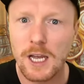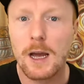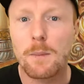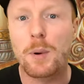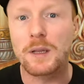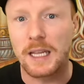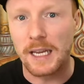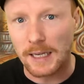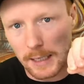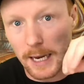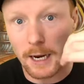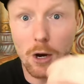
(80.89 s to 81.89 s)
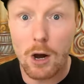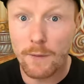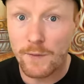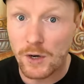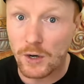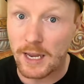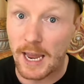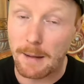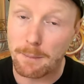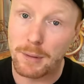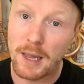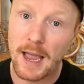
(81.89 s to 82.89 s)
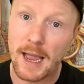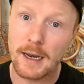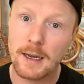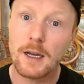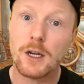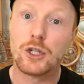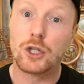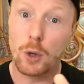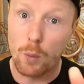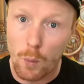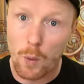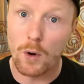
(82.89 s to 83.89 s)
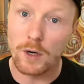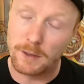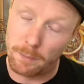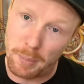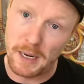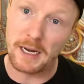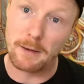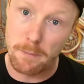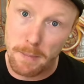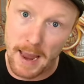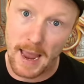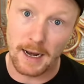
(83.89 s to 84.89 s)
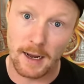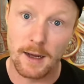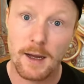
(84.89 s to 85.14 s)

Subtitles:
but they kick off your game plan towards big mana.